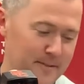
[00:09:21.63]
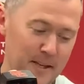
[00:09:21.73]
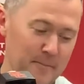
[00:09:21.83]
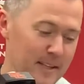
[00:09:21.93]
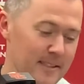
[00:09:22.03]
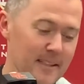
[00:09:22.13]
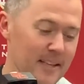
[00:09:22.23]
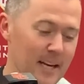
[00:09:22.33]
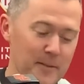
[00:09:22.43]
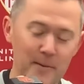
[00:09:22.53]
I said
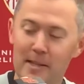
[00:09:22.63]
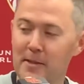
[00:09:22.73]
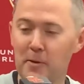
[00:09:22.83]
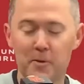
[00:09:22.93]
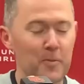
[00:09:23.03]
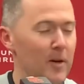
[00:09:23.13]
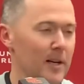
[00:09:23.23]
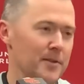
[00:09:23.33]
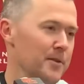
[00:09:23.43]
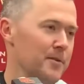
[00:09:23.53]
last week, like no
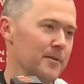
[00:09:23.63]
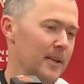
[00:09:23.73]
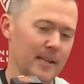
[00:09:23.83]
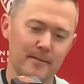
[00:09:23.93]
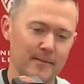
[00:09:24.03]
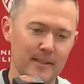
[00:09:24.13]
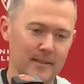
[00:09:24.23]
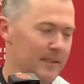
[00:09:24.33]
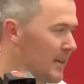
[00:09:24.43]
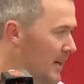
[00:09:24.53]
surprises. Like
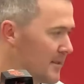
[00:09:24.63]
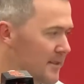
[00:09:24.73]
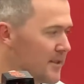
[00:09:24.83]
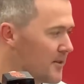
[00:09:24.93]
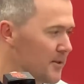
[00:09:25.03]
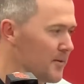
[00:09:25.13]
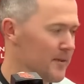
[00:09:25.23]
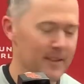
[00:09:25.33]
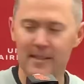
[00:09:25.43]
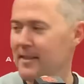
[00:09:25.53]
ask these two,
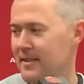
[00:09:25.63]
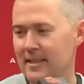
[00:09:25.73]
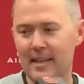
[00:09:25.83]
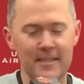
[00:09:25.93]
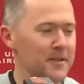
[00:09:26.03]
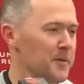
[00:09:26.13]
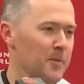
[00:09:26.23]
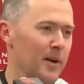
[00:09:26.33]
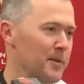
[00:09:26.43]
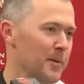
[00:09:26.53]
these guys ain't
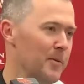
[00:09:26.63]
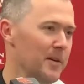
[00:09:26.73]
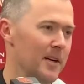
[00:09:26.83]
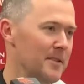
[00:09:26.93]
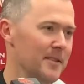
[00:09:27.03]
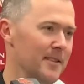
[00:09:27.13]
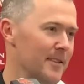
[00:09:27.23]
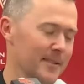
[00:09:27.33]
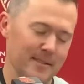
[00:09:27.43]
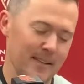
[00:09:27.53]
surprised on what Austin
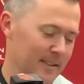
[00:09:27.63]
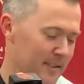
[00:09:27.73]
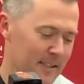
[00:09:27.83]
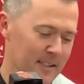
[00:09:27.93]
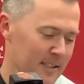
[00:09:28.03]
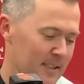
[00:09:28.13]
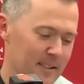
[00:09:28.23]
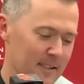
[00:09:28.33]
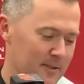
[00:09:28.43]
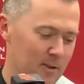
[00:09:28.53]
does. Like
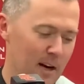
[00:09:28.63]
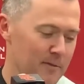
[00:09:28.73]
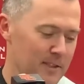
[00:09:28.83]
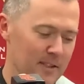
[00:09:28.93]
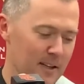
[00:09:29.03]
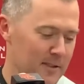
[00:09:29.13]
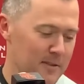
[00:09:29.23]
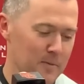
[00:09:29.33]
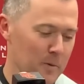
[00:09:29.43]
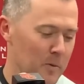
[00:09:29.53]
Travis and
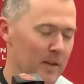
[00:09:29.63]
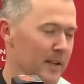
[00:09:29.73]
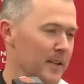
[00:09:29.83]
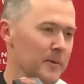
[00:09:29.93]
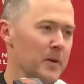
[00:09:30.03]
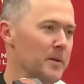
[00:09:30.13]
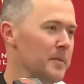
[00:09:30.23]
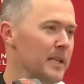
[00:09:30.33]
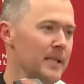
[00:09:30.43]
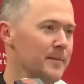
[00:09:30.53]
Austin were one A and one
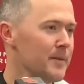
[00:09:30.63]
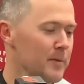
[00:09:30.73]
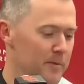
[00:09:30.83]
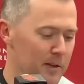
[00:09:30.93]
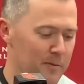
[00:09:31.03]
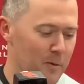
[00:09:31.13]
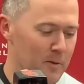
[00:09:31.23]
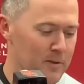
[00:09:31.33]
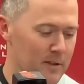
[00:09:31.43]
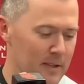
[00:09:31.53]
B, and we're very
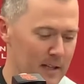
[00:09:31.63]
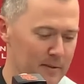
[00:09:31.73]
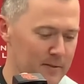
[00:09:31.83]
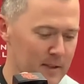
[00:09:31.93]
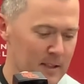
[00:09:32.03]
fortunate to have